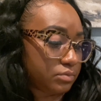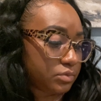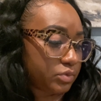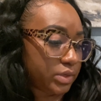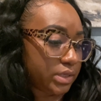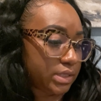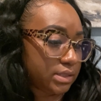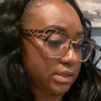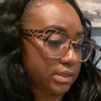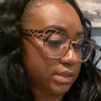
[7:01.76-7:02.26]

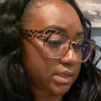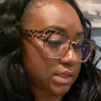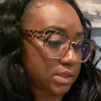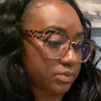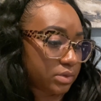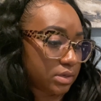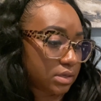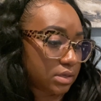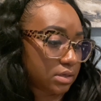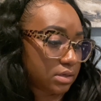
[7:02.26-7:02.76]
is this
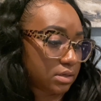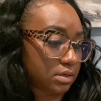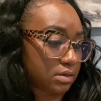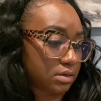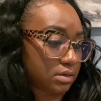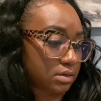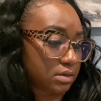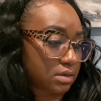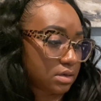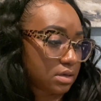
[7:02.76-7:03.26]
one?
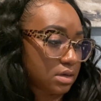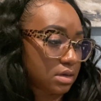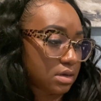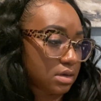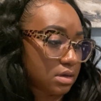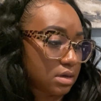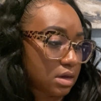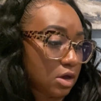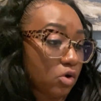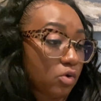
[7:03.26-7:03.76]

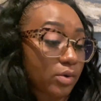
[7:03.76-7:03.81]
Oh,